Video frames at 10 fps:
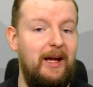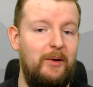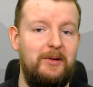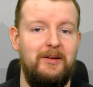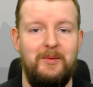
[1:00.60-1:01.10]

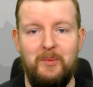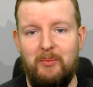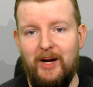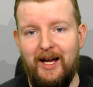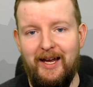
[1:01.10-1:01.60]
around
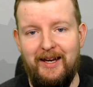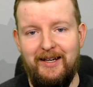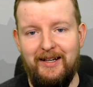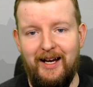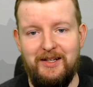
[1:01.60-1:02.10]

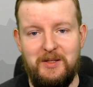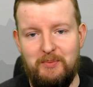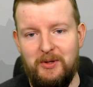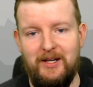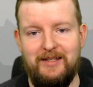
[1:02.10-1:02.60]
by, I
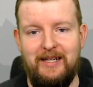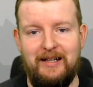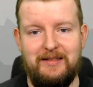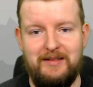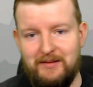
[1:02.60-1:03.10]
just put a
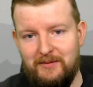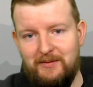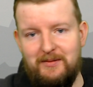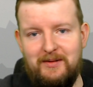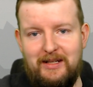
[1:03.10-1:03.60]
text,
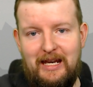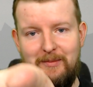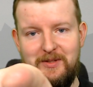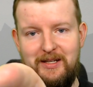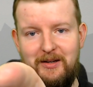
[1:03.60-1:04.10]
the
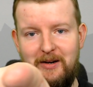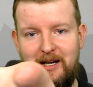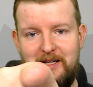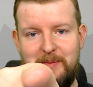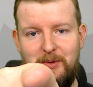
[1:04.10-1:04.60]
camera's here,
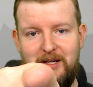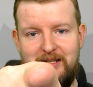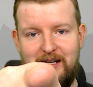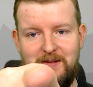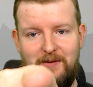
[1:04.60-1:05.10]
and I just put a
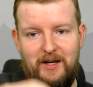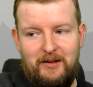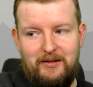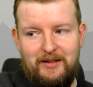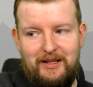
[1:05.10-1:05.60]
text
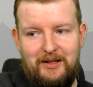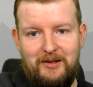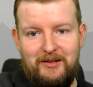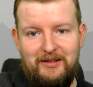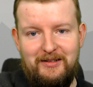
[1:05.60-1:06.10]
file
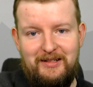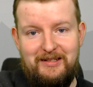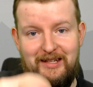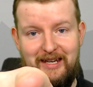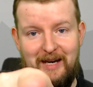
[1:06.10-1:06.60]
here,
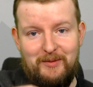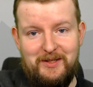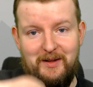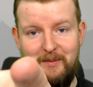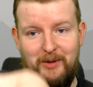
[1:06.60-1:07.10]
because the
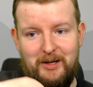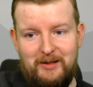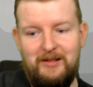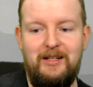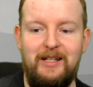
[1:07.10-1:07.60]
camera's on the
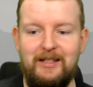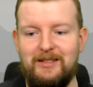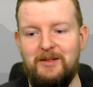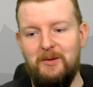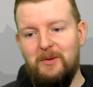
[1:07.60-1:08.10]
monitor.
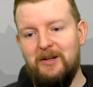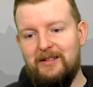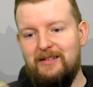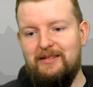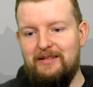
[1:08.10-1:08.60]
So it
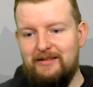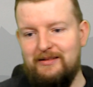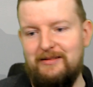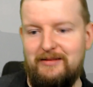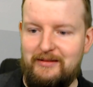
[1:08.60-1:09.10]
worked.
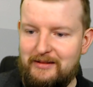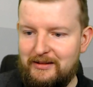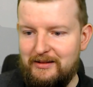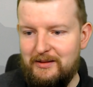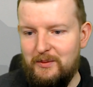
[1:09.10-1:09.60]

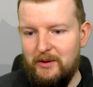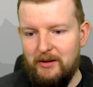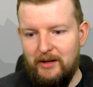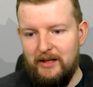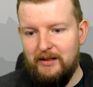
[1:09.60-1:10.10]
We're
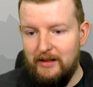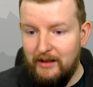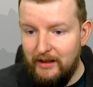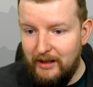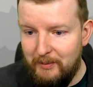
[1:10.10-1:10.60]
all right.
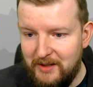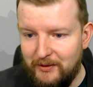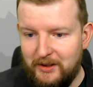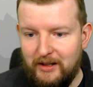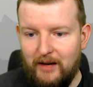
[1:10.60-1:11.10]
A bit
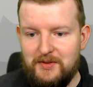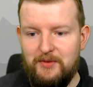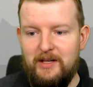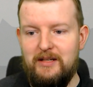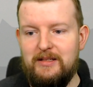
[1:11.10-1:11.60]
of looking off
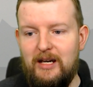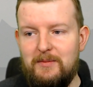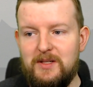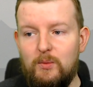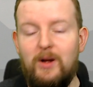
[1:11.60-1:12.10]
screen at
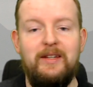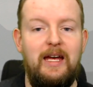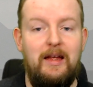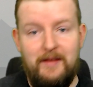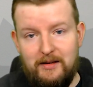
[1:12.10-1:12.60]
times. Well,
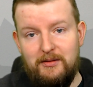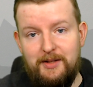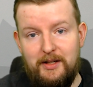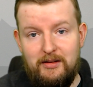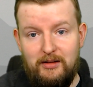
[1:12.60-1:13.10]
yeah,
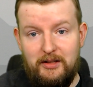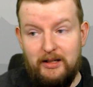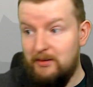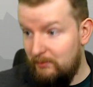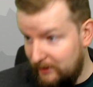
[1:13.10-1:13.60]
the
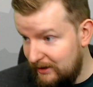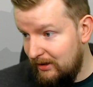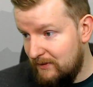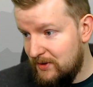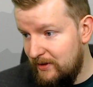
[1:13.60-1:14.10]
looking
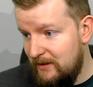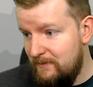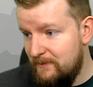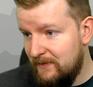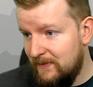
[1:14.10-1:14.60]
completely off
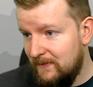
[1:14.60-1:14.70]
screen